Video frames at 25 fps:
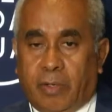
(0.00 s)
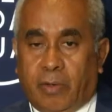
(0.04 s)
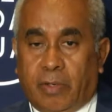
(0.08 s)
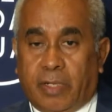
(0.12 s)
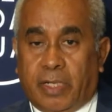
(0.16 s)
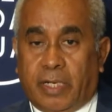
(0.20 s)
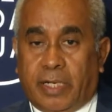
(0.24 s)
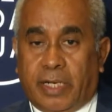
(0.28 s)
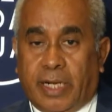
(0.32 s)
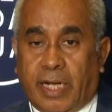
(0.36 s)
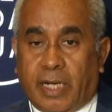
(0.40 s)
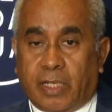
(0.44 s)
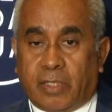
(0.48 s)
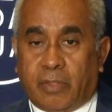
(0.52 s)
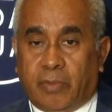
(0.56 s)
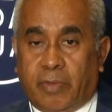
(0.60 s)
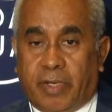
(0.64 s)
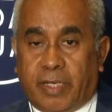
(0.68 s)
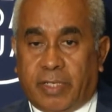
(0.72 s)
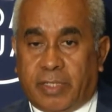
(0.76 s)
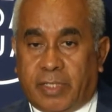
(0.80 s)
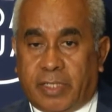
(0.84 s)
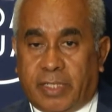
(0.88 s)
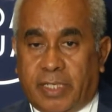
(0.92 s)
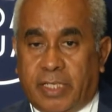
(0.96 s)
all the drugs
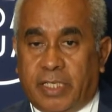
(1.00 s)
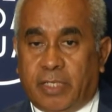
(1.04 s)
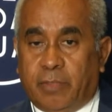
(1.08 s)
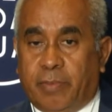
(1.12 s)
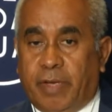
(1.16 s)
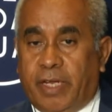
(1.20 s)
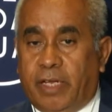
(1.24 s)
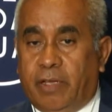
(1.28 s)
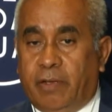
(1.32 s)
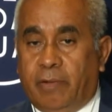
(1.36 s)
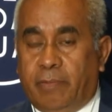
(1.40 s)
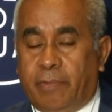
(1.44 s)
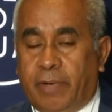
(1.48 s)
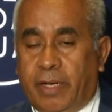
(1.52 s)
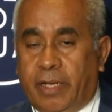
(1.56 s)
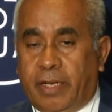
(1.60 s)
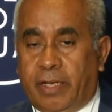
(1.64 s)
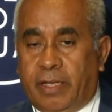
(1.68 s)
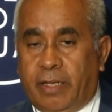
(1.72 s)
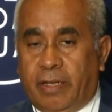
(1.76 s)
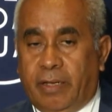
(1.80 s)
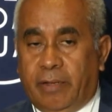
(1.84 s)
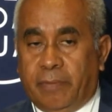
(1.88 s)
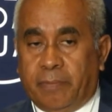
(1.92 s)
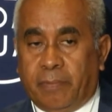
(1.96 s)
were seized by the by
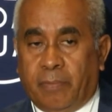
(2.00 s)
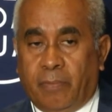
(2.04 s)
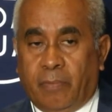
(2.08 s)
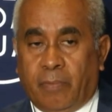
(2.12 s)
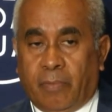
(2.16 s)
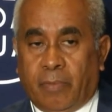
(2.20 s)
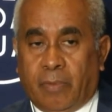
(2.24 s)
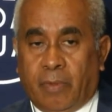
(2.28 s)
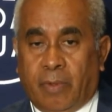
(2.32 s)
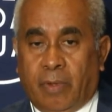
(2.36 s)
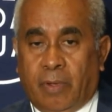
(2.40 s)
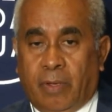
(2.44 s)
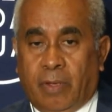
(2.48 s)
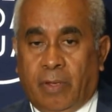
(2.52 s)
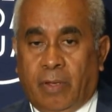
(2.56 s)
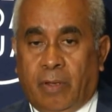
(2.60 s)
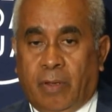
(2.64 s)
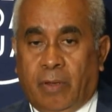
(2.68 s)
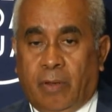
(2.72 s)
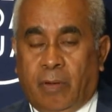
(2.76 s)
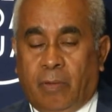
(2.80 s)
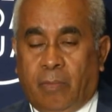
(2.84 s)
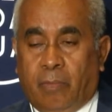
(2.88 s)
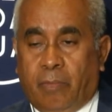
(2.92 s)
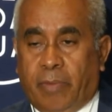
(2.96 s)
the
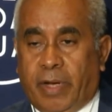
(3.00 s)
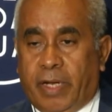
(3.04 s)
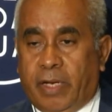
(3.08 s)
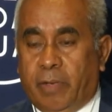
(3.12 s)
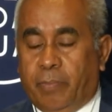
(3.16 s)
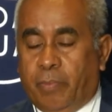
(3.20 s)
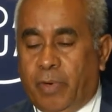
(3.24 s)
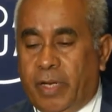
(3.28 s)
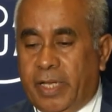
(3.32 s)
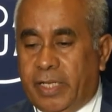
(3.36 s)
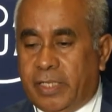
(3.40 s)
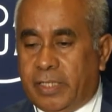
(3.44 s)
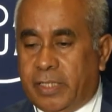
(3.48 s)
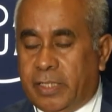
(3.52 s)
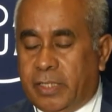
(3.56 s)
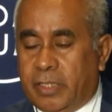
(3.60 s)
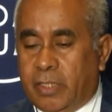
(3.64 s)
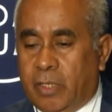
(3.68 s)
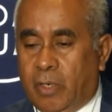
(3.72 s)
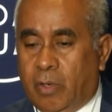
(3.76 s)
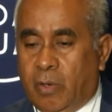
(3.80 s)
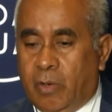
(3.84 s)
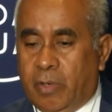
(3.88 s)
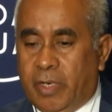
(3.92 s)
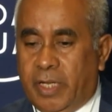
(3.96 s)
by the police.
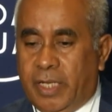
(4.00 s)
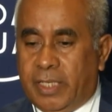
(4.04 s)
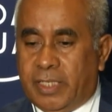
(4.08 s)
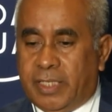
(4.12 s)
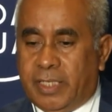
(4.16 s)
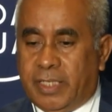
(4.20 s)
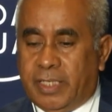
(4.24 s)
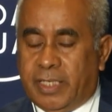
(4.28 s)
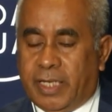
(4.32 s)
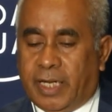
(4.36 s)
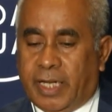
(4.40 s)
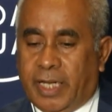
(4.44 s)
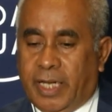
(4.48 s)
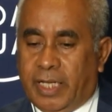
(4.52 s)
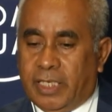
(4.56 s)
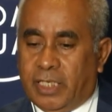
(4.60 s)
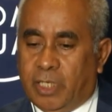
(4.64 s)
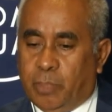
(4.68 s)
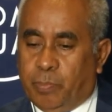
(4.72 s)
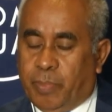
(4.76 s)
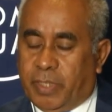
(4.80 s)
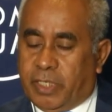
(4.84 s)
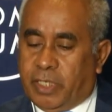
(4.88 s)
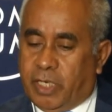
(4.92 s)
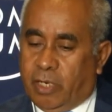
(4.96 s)
So this is the case,
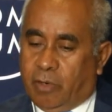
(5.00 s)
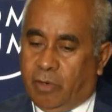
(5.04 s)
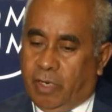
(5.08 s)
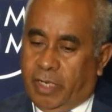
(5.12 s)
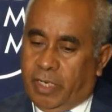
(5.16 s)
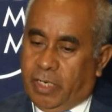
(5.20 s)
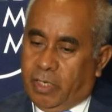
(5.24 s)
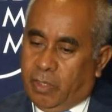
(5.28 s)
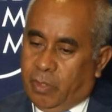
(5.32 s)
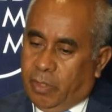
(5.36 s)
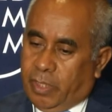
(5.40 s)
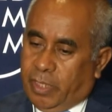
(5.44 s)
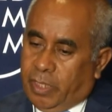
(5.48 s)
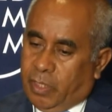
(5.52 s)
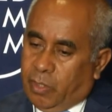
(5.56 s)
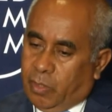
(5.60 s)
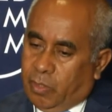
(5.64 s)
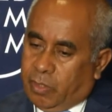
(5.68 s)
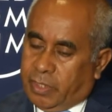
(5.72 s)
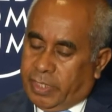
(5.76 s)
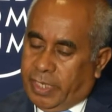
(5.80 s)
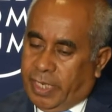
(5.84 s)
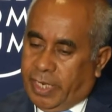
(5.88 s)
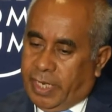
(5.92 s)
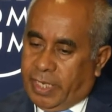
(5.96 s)
particularly in, the, in
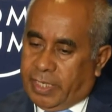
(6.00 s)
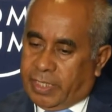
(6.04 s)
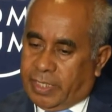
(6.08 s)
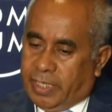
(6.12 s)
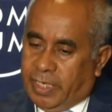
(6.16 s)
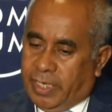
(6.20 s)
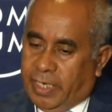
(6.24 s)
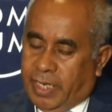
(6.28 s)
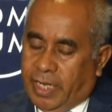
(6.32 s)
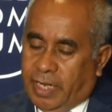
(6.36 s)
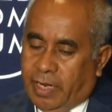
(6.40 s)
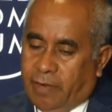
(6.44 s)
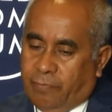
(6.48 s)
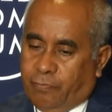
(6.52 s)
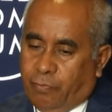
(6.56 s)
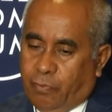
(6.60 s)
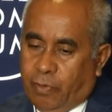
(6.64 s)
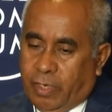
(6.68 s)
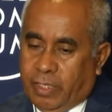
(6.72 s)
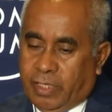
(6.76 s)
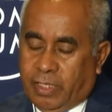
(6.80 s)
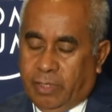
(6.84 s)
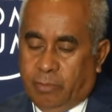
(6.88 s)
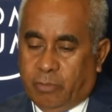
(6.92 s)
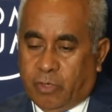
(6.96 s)
those areas, in the
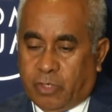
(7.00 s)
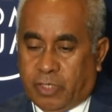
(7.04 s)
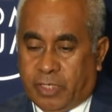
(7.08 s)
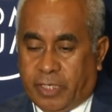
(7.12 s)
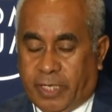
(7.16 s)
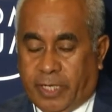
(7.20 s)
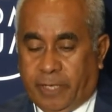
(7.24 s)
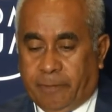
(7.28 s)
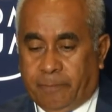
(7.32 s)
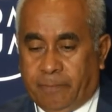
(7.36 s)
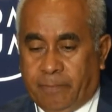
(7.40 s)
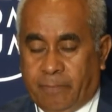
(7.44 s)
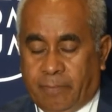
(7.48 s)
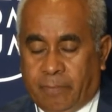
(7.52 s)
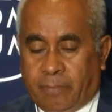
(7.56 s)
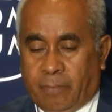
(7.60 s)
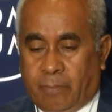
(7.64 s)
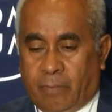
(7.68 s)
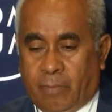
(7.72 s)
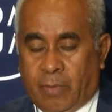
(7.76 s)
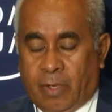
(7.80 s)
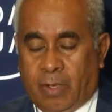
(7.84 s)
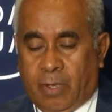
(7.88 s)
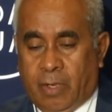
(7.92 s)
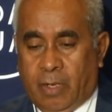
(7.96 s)
Arafura Timor Sea.
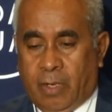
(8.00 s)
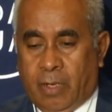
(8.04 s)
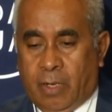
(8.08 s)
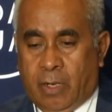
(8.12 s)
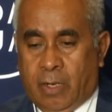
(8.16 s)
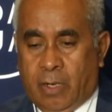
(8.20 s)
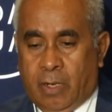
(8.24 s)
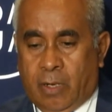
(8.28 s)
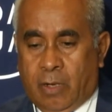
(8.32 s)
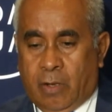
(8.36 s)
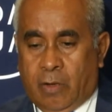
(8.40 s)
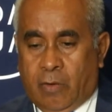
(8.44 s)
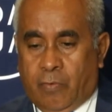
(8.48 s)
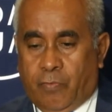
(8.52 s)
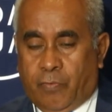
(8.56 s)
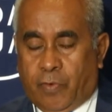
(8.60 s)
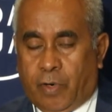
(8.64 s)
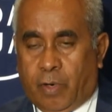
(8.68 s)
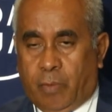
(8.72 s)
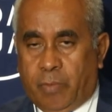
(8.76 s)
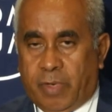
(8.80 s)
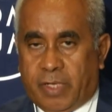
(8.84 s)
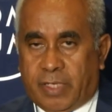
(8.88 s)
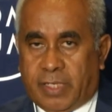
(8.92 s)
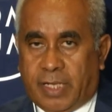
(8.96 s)

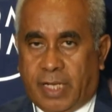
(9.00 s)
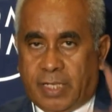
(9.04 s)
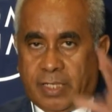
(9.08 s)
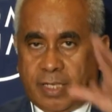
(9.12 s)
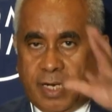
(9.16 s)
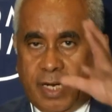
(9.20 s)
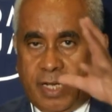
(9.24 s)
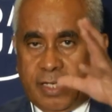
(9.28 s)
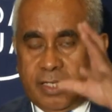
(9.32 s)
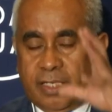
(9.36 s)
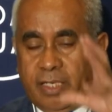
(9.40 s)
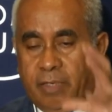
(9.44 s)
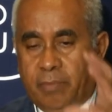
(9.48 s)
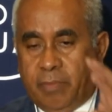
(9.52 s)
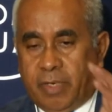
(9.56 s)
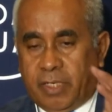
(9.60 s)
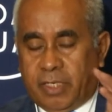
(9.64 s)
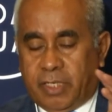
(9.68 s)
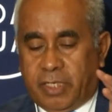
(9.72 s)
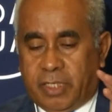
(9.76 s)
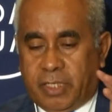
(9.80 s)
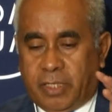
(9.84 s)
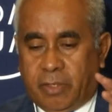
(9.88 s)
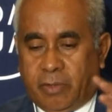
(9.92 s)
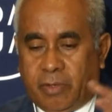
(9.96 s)
From the satellite
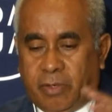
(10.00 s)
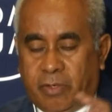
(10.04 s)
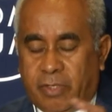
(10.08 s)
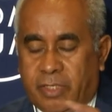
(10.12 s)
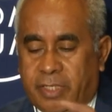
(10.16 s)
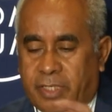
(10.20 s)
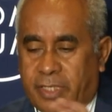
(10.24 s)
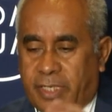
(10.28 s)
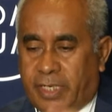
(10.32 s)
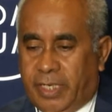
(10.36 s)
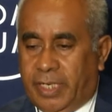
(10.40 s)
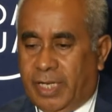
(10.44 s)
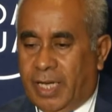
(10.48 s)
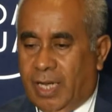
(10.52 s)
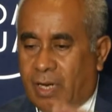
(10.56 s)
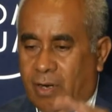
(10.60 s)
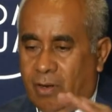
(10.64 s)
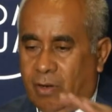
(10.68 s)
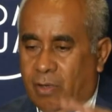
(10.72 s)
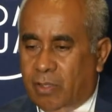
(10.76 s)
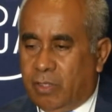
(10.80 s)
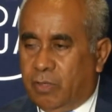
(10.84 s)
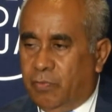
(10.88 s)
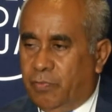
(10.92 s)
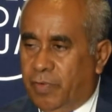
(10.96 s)
images, you could see a
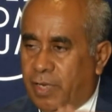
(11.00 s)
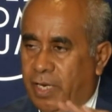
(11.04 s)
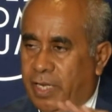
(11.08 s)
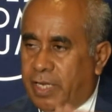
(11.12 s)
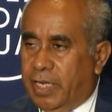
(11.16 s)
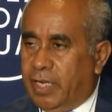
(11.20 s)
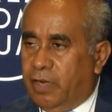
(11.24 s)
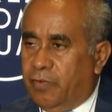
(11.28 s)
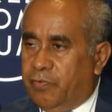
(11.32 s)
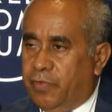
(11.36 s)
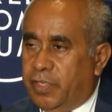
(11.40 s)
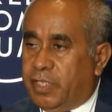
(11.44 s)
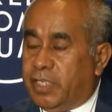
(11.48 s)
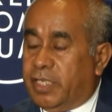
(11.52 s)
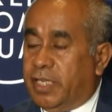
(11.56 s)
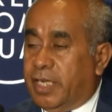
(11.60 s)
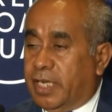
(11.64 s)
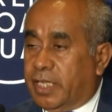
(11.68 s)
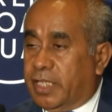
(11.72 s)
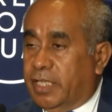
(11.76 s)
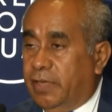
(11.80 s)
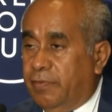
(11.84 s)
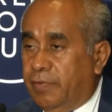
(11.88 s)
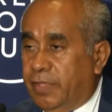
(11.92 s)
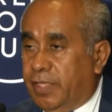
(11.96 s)
lot of illegal fishing
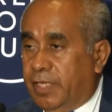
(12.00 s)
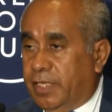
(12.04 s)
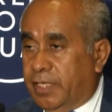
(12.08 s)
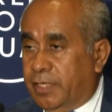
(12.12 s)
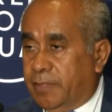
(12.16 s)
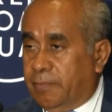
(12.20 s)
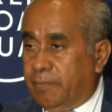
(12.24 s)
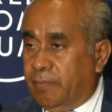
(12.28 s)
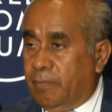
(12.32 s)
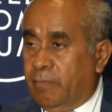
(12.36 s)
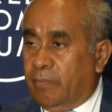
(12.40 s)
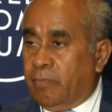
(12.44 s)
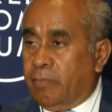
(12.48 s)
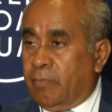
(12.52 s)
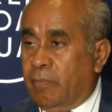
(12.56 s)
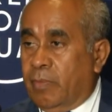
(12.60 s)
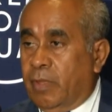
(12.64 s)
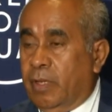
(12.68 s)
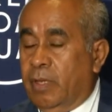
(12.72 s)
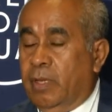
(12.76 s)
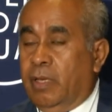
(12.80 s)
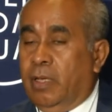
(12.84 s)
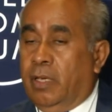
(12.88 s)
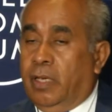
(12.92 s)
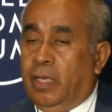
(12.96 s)
activities.
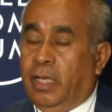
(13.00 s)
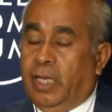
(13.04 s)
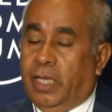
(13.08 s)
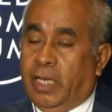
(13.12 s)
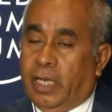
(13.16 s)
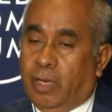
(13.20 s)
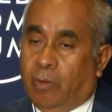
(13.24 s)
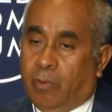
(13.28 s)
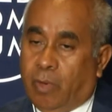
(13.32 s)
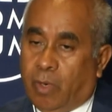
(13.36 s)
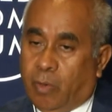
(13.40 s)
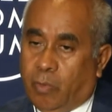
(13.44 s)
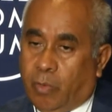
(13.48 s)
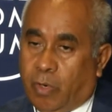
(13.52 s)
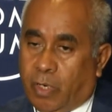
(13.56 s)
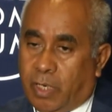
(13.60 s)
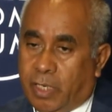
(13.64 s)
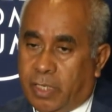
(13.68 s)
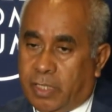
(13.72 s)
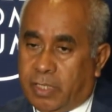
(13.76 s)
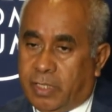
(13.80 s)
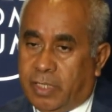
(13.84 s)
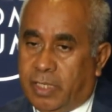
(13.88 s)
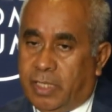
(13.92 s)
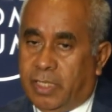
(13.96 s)
In our
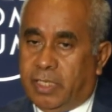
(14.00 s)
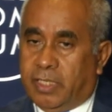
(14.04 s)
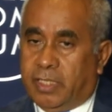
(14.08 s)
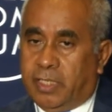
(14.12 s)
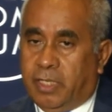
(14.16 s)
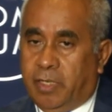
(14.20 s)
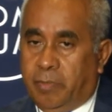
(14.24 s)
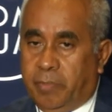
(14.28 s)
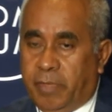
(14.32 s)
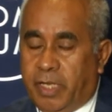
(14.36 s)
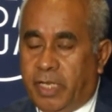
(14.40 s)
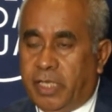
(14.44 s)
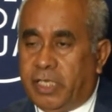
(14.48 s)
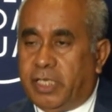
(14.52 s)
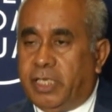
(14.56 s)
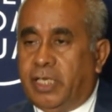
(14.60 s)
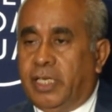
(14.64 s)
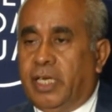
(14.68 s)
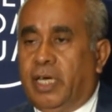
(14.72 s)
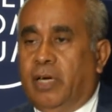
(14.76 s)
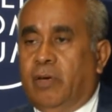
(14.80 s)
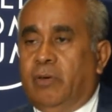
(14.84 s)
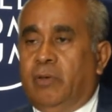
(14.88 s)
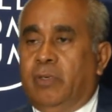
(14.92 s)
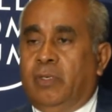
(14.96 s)
waters, it's diminishing
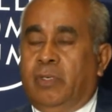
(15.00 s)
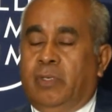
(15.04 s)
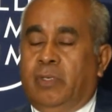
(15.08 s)
now,